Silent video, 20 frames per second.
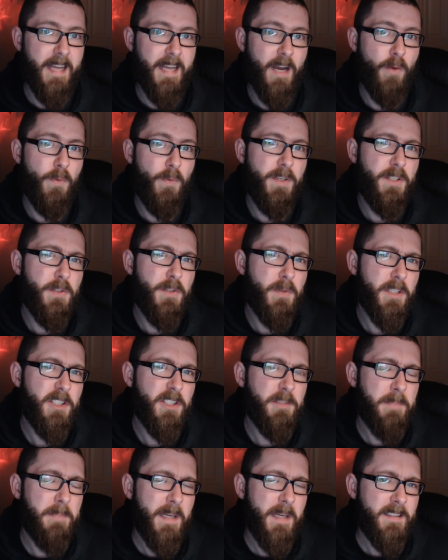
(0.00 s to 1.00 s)
Now, we do
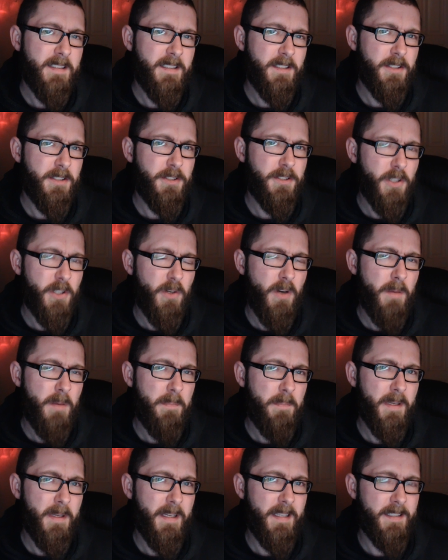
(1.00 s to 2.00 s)
expect it to show
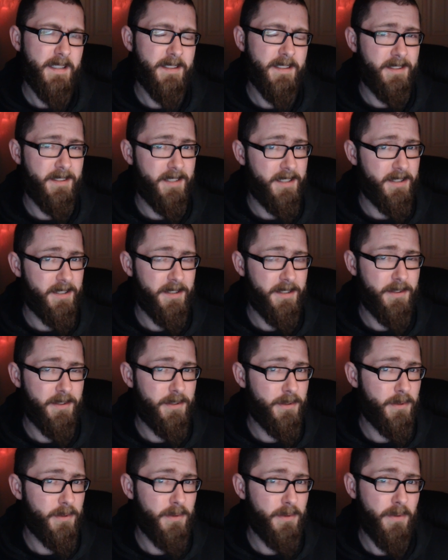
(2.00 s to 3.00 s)
up in
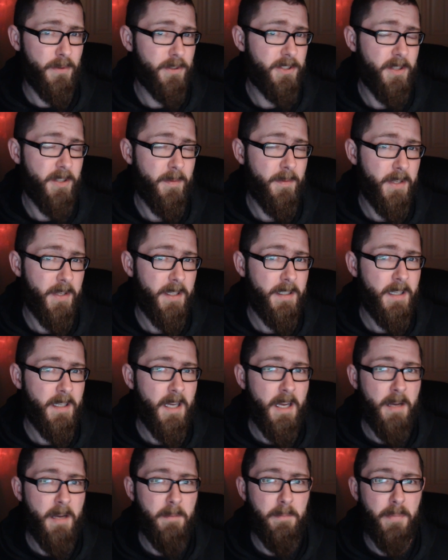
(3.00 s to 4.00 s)
Season 2 or
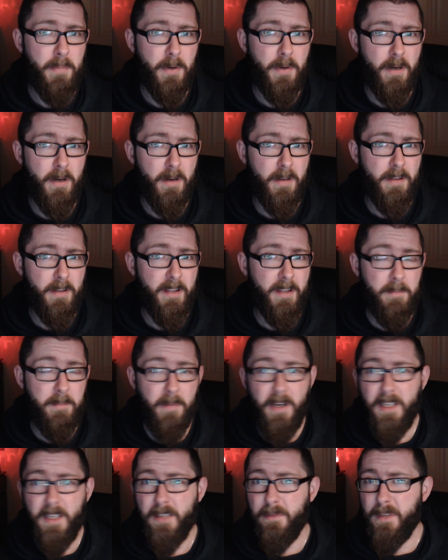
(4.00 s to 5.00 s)
something, but they
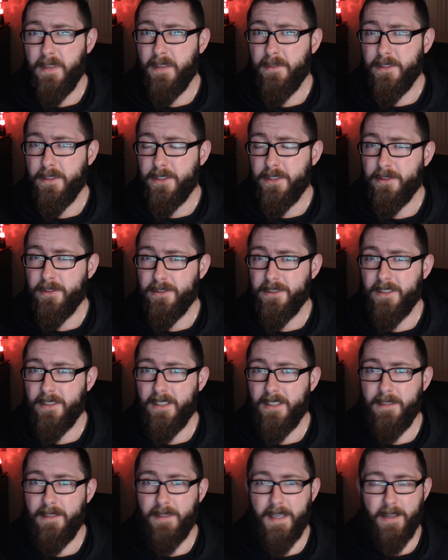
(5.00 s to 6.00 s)
might have even chosen
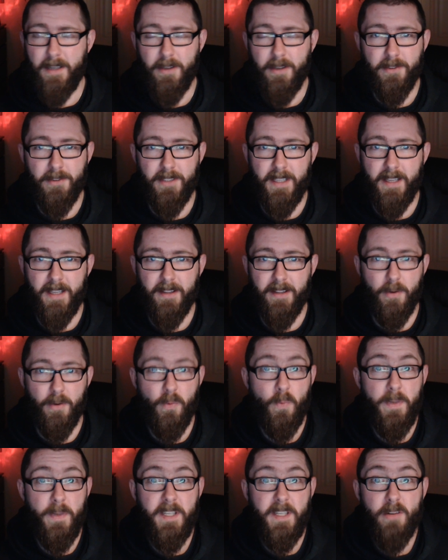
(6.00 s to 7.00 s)
to leave it out
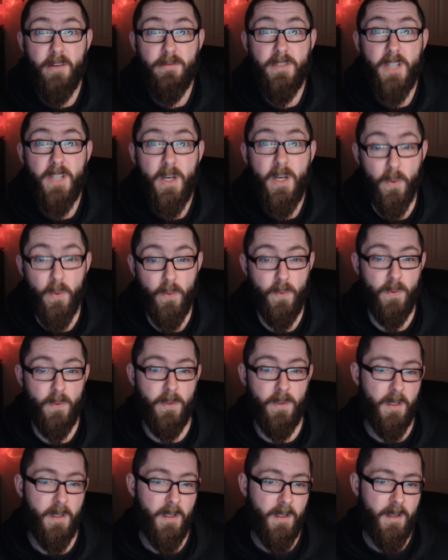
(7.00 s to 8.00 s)
altogether. We don't
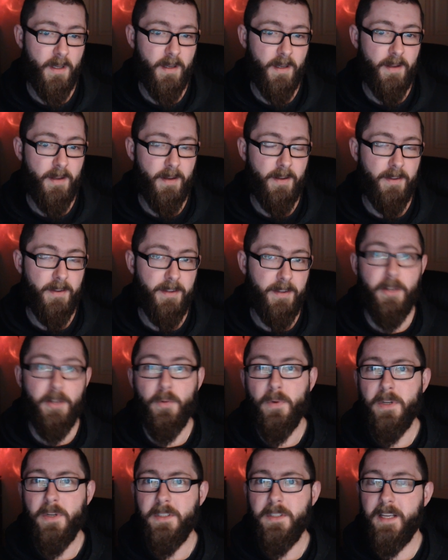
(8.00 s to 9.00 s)
know. The
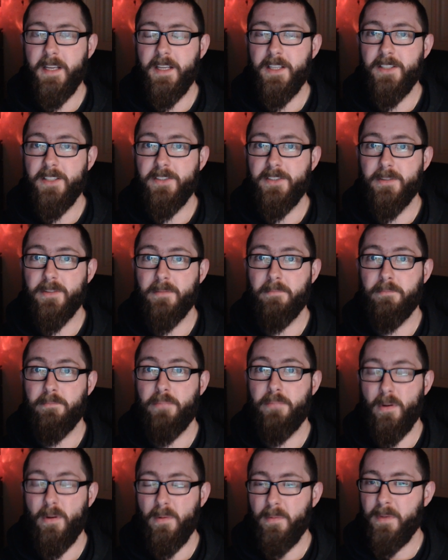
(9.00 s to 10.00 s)
other one is
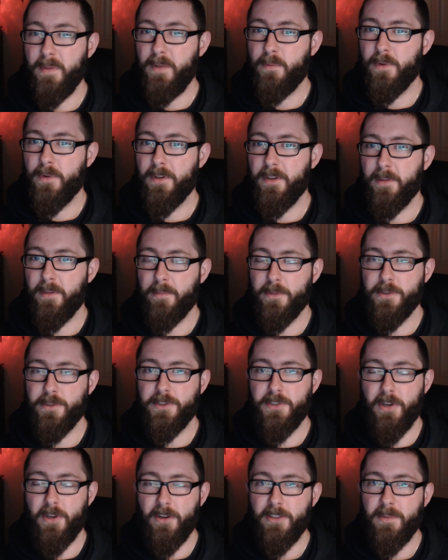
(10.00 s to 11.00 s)
probably one of the
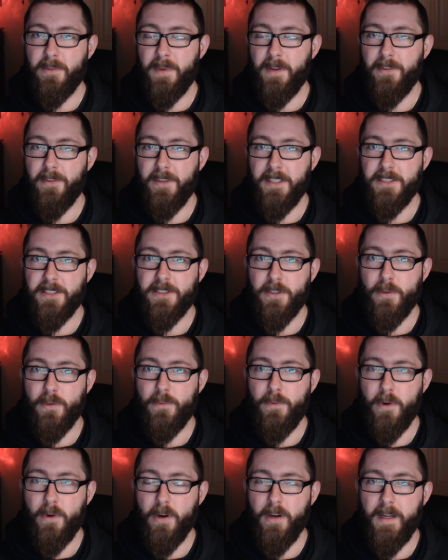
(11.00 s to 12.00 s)
most talked about things
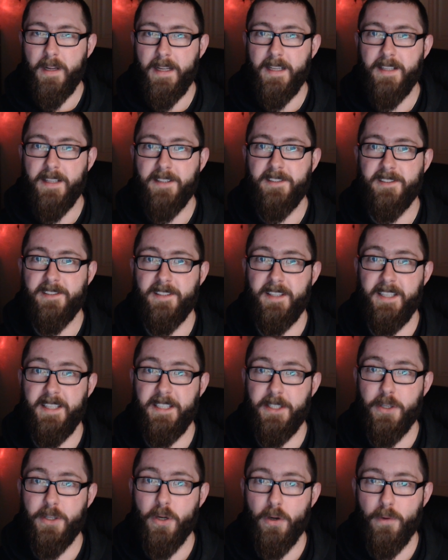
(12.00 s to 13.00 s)
so far, is
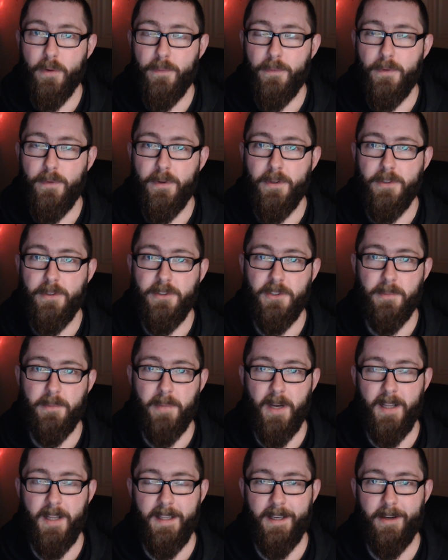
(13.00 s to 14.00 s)
the nerf
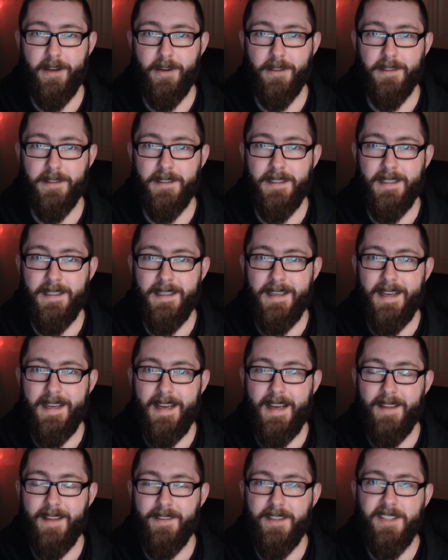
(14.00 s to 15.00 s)
to piling on.
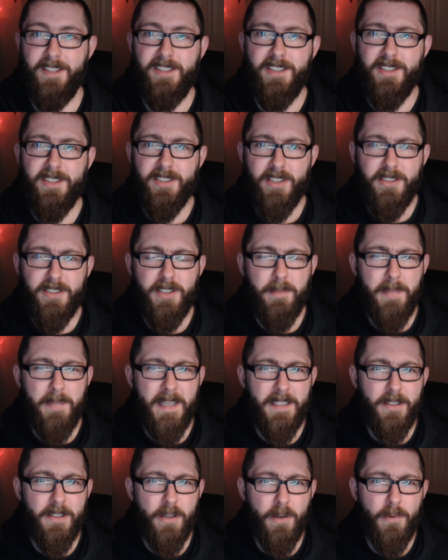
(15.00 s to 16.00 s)
And this is such a
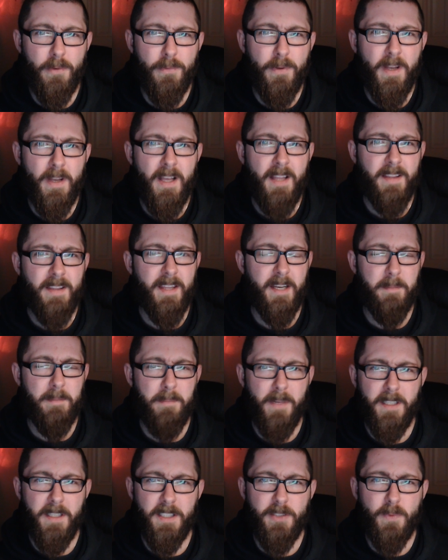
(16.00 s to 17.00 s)
big nerf that
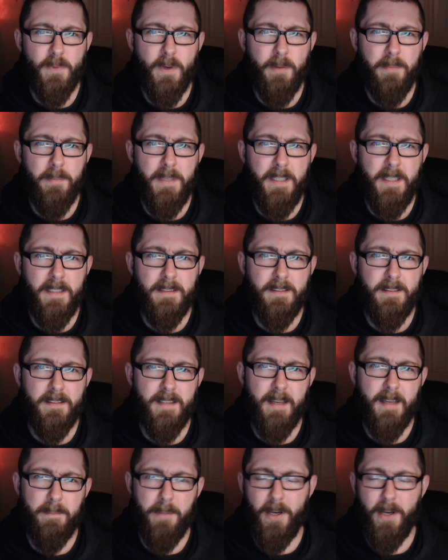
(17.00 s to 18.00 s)
it might as well
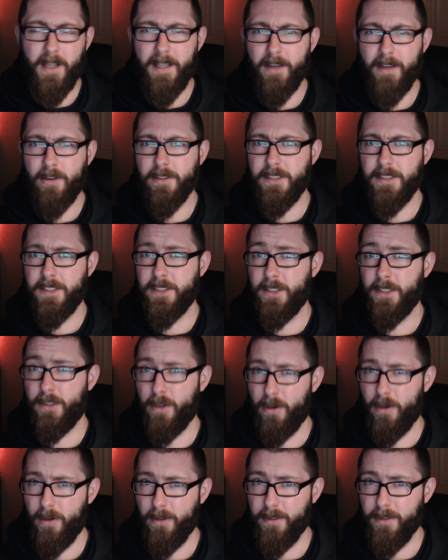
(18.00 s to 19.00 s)
mean that piling on is
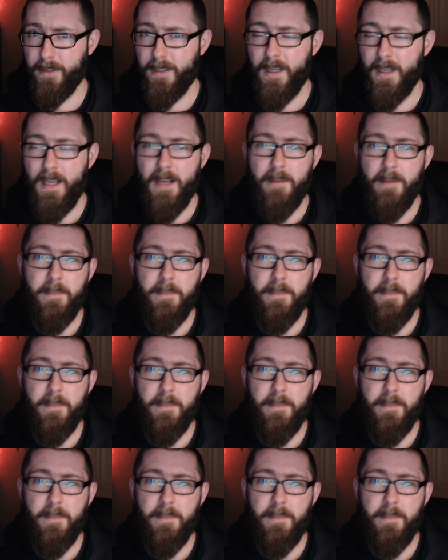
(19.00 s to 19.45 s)
gone.